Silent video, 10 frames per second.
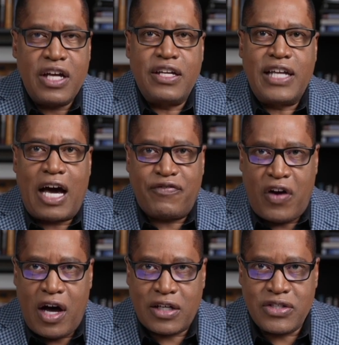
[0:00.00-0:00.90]
not
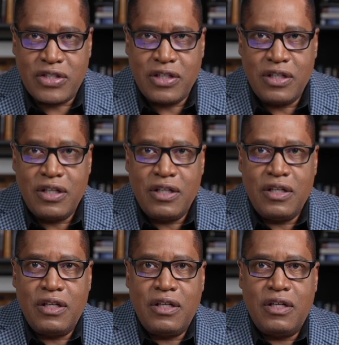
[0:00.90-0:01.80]
Fox,
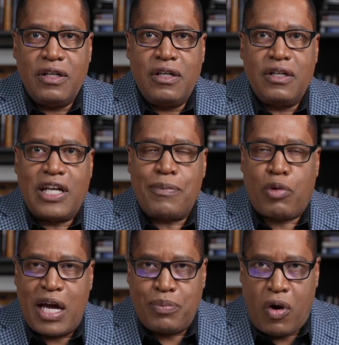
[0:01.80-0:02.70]
not
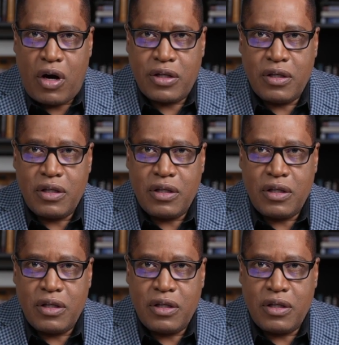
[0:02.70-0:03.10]
Breitbart,